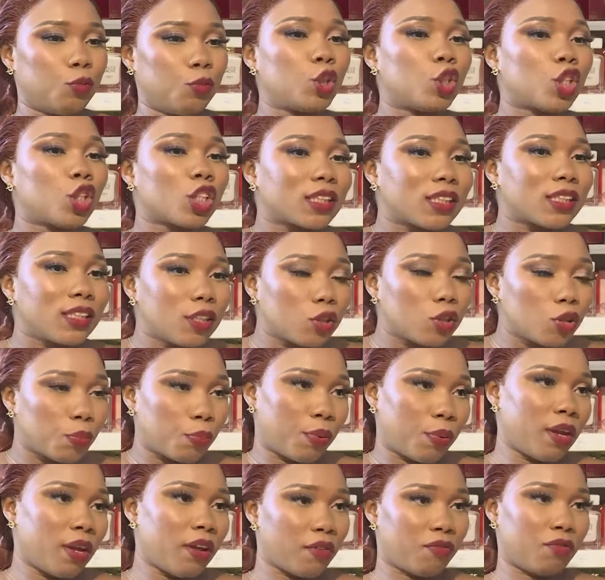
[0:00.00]
we just need
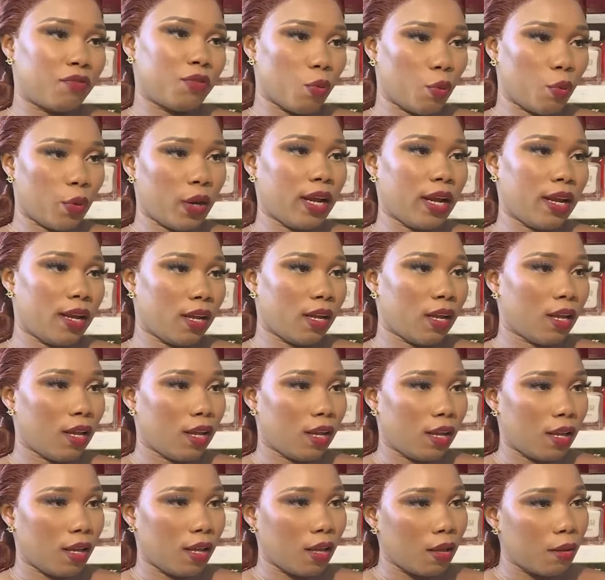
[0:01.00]
to pave the way.
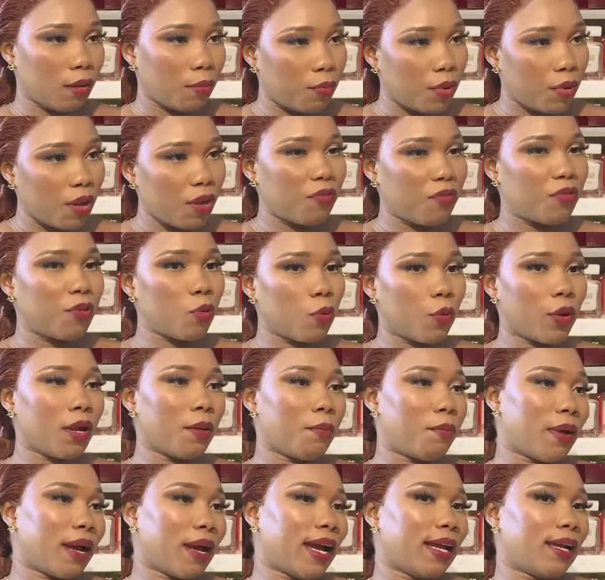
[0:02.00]
Pave the
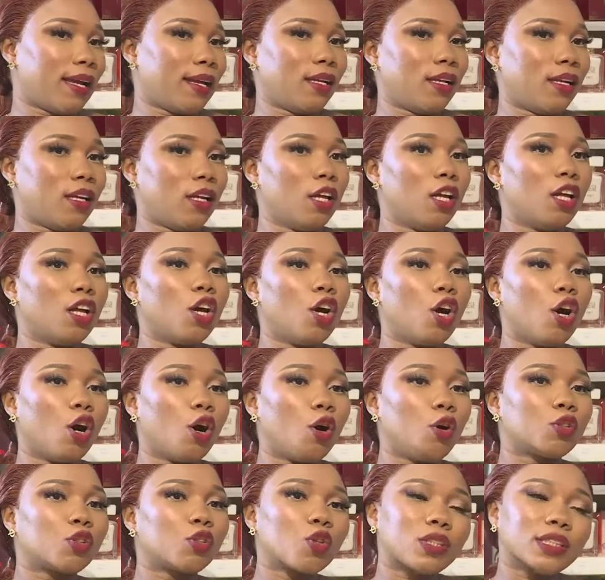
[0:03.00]
way by
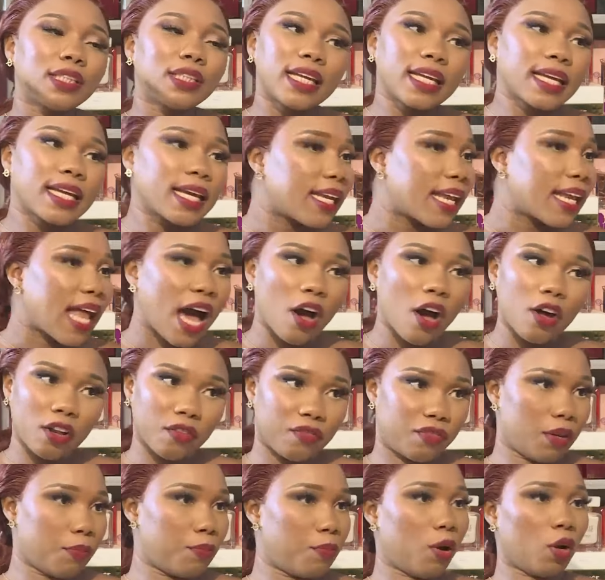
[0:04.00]
also thinking
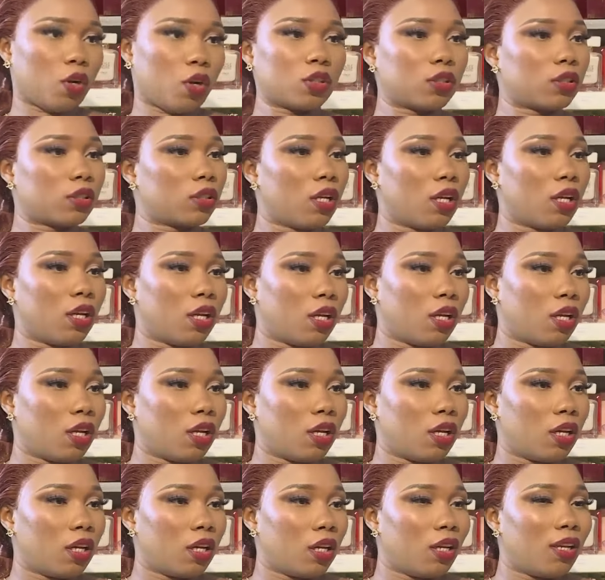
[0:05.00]
out of the box.
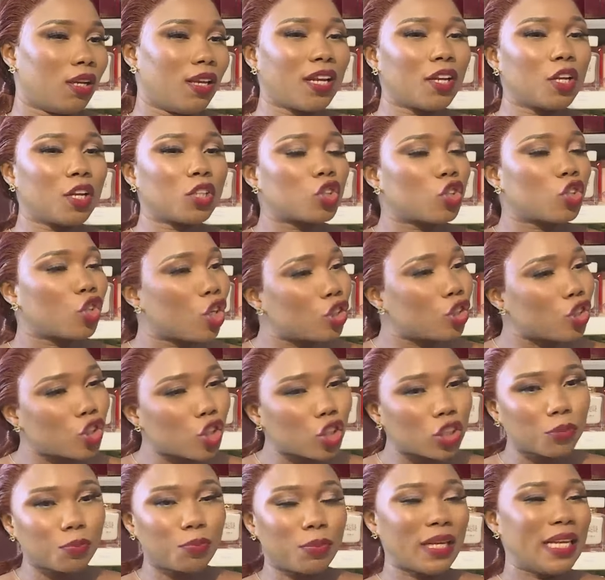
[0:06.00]
Let us
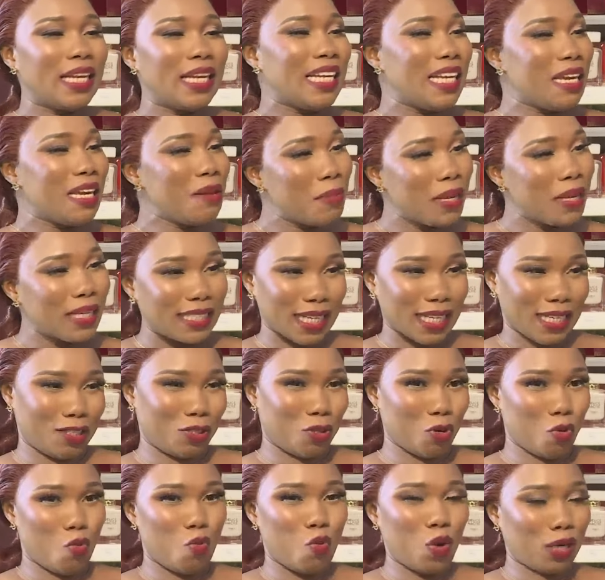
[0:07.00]
not just be limited
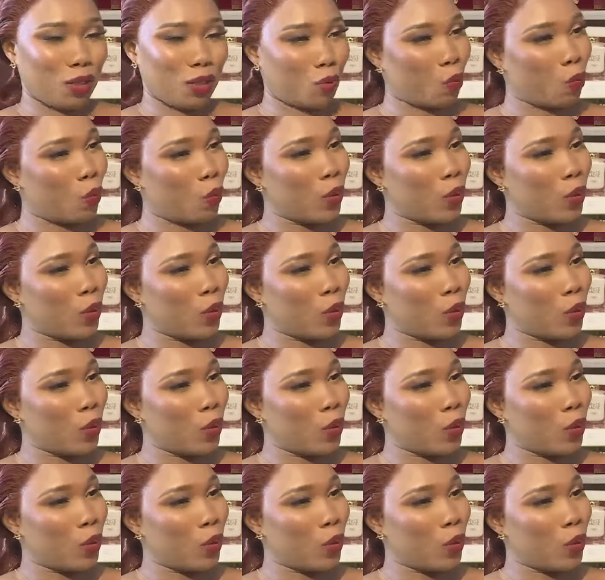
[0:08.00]
to what